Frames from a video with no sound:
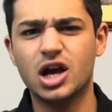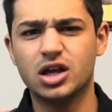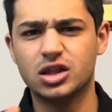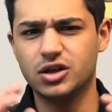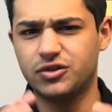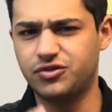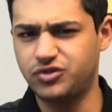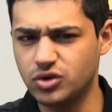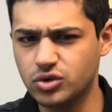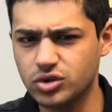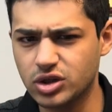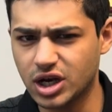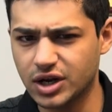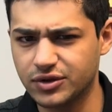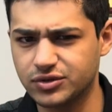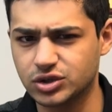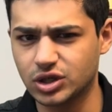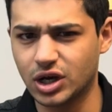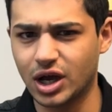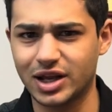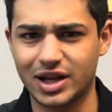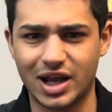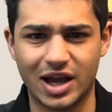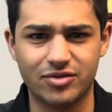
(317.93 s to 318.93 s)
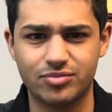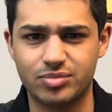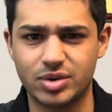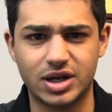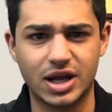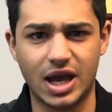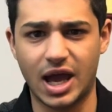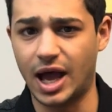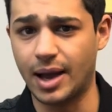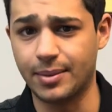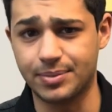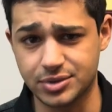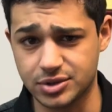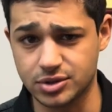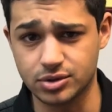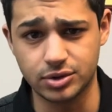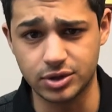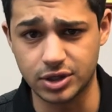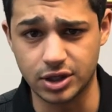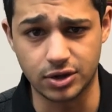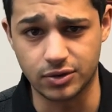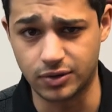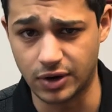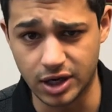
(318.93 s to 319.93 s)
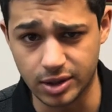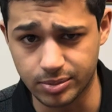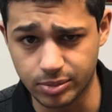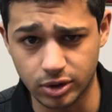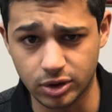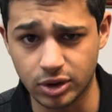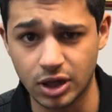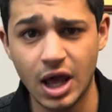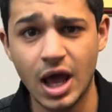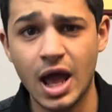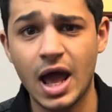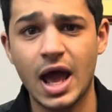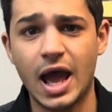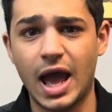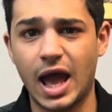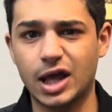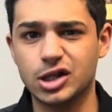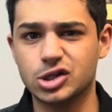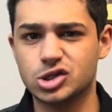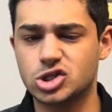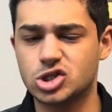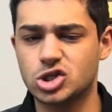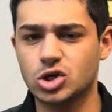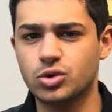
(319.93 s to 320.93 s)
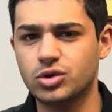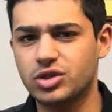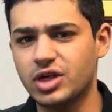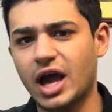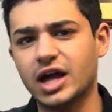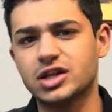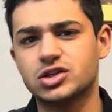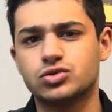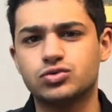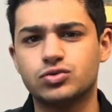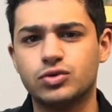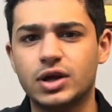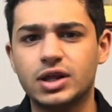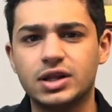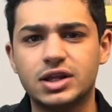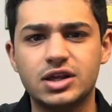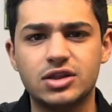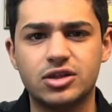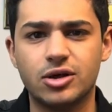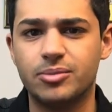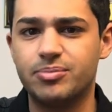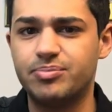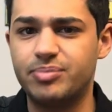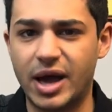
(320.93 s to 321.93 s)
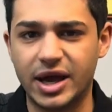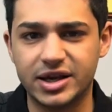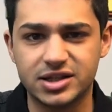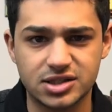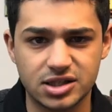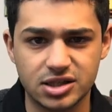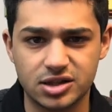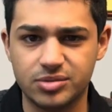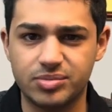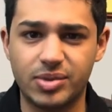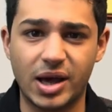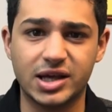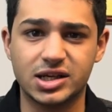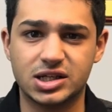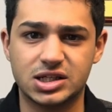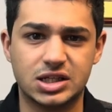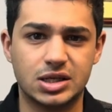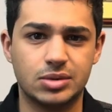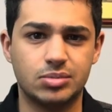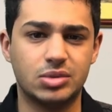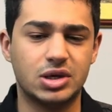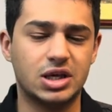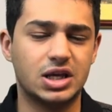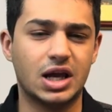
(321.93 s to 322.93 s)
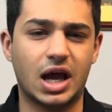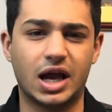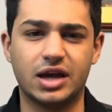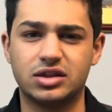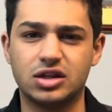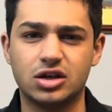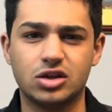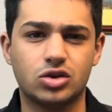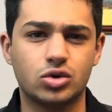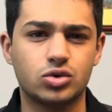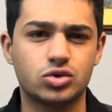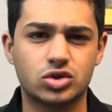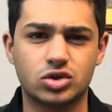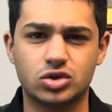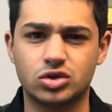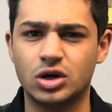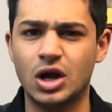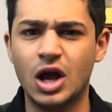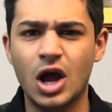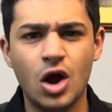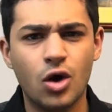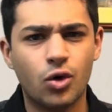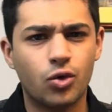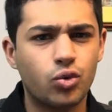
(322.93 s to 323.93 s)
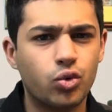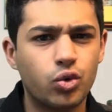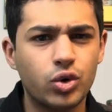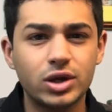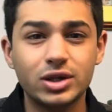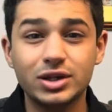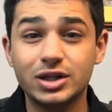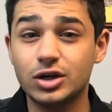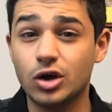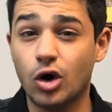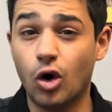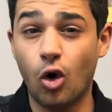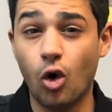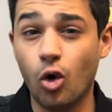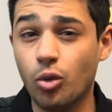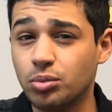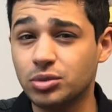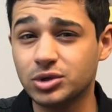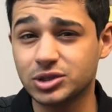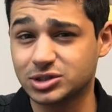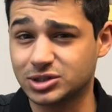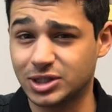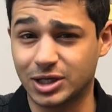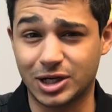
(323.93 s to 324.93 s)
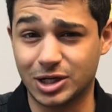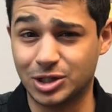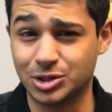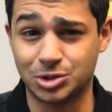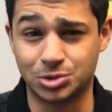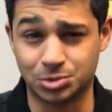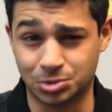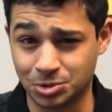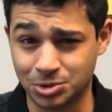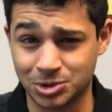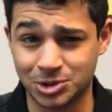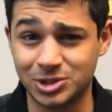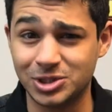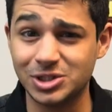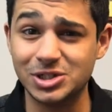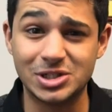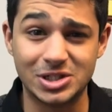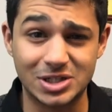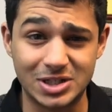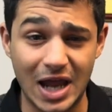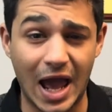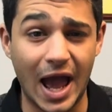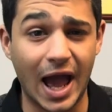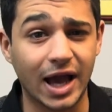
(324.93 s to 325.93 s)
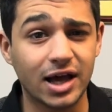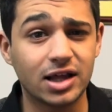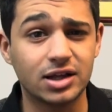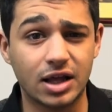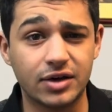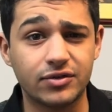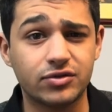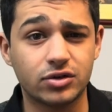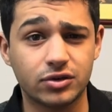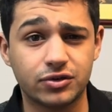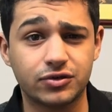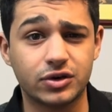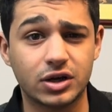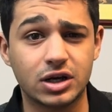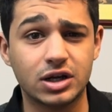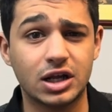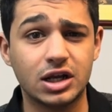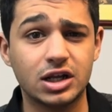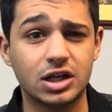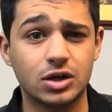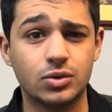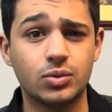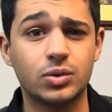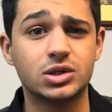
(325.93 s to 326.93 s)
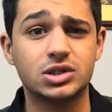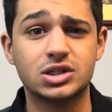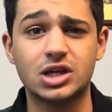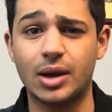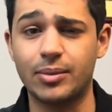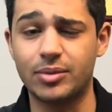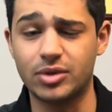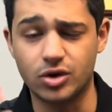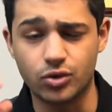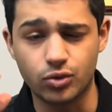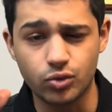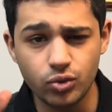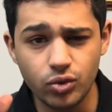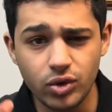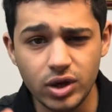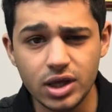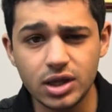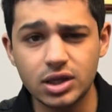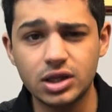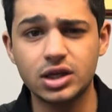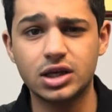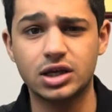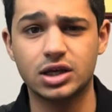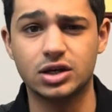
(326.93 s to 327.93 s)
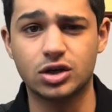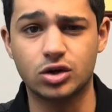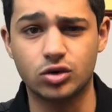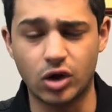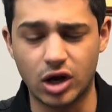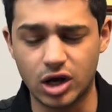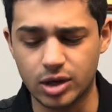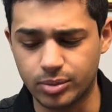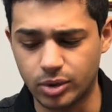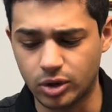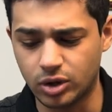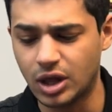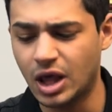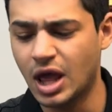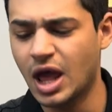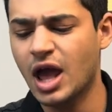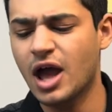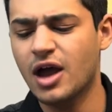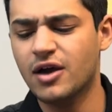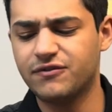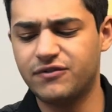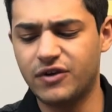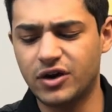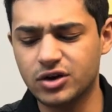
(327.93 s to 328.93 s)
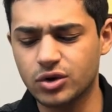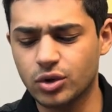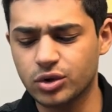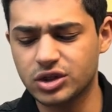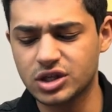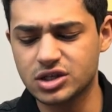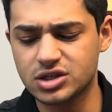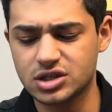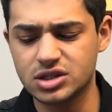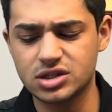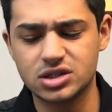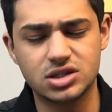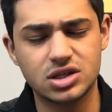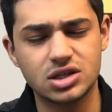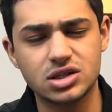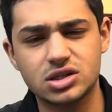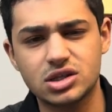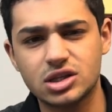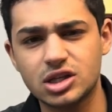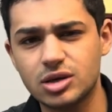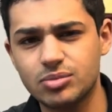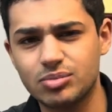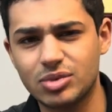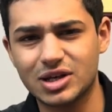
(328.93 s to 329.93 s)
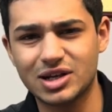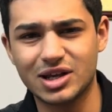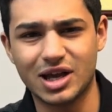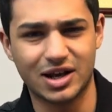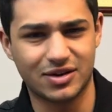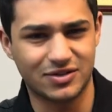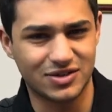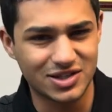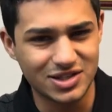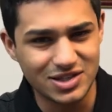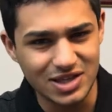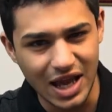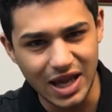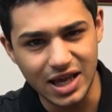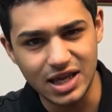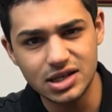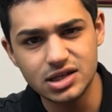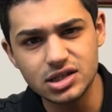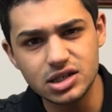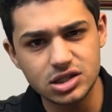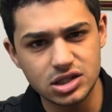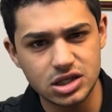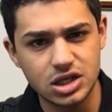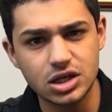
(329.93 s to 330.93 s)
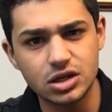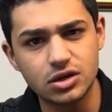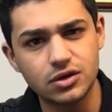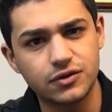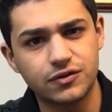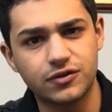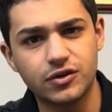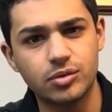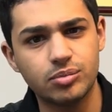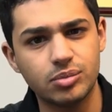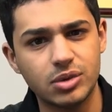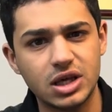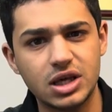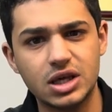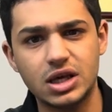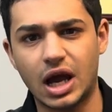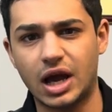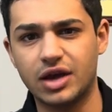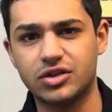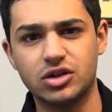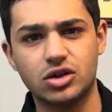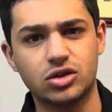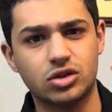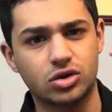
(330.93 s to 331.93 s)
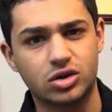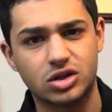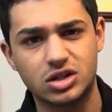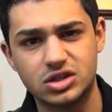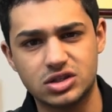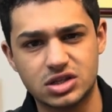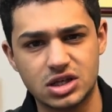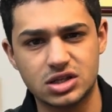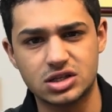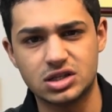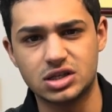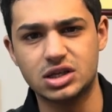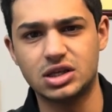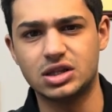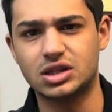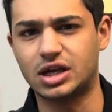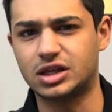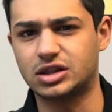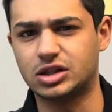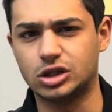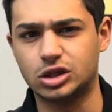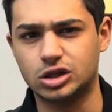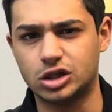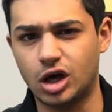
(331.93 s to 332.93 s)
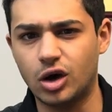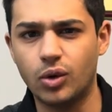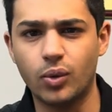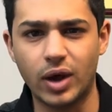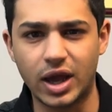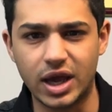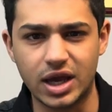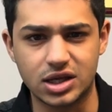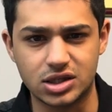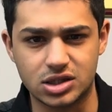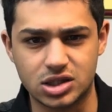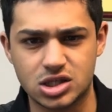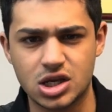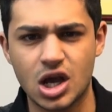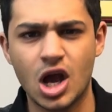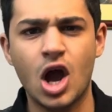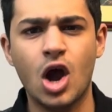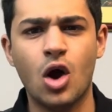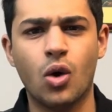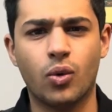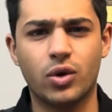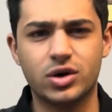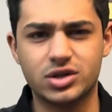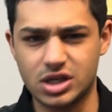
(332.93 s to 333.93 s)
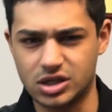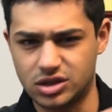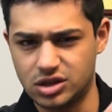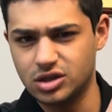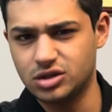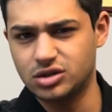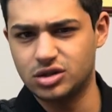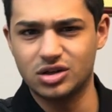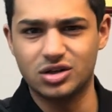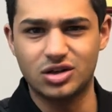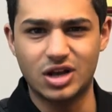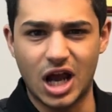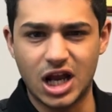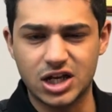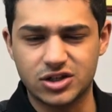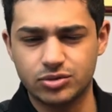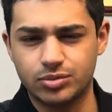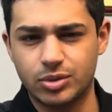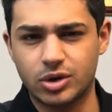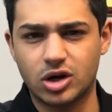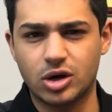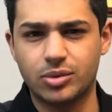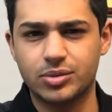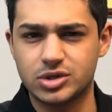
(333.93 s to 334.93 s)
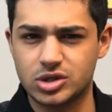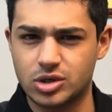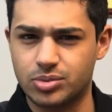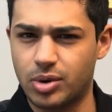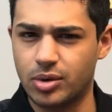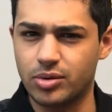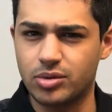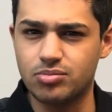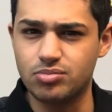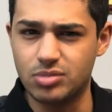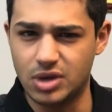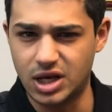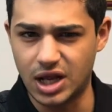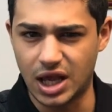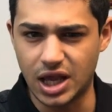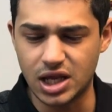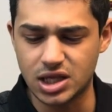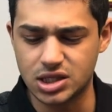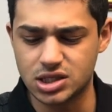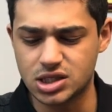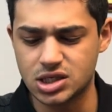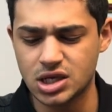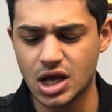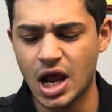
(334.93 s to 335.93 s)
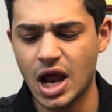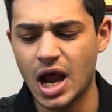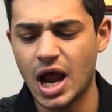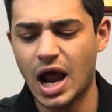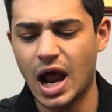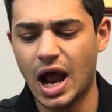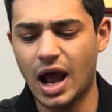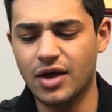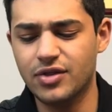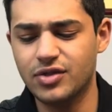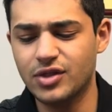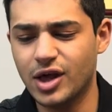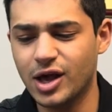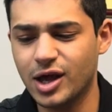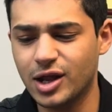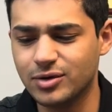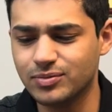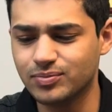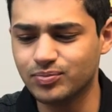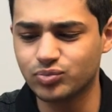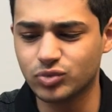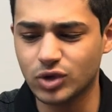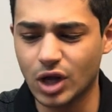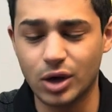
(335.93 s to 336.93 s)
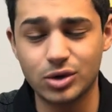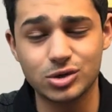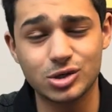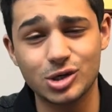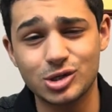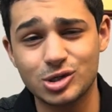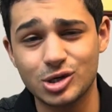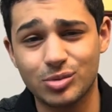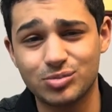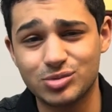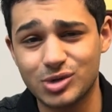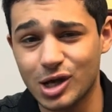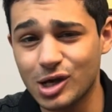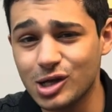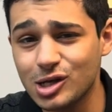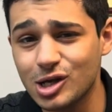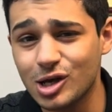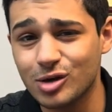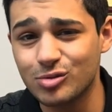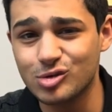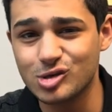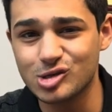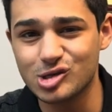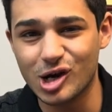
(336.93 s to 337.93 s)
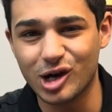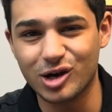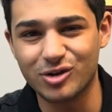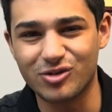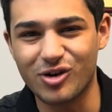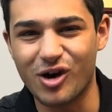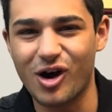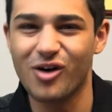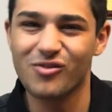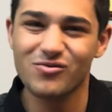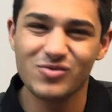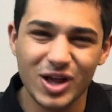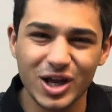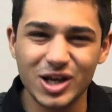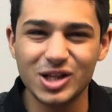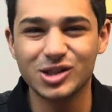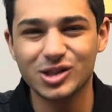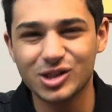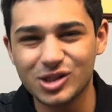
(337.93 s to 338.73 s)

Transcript: the few that I've tried have been absolutely incredible. And so that's really the best of the best to me. I think those are really almost like a George T. Stagg level for Canadian whiskey. I mean, they're really incredible. Found North has consistently been kind of second tier for me. I think they're consistently in like the low eights, whereas I think the National Beer Companies are probably mid eights. And then I was going to say Obtainium is kind of like